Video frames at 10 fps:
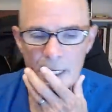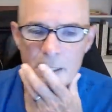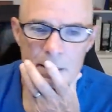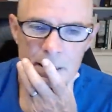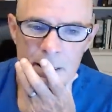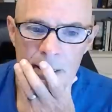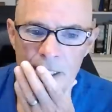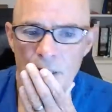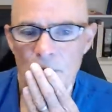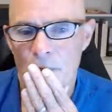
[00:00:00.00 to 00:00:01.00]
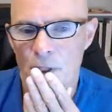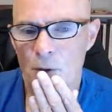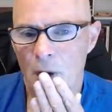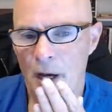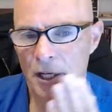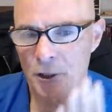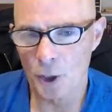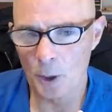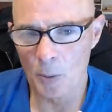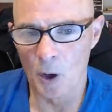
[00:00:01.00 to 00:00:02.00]
Yeah, you you on a
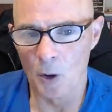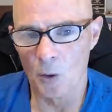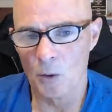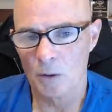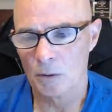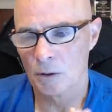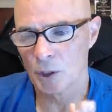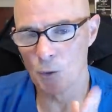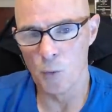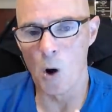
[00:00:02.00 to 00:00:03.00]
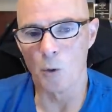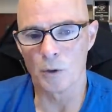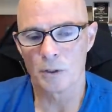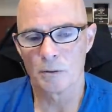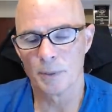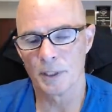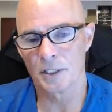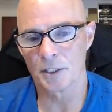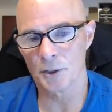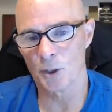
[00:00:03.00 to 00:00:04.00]
turbo you won't
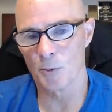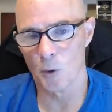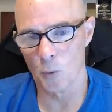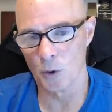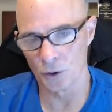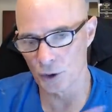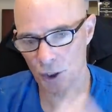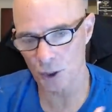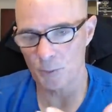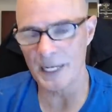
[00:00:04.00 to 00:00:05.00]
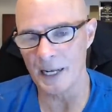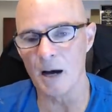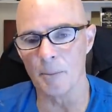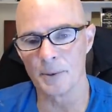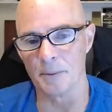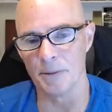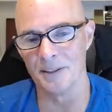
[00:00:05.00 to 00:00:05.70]
because the turbo will just speed up to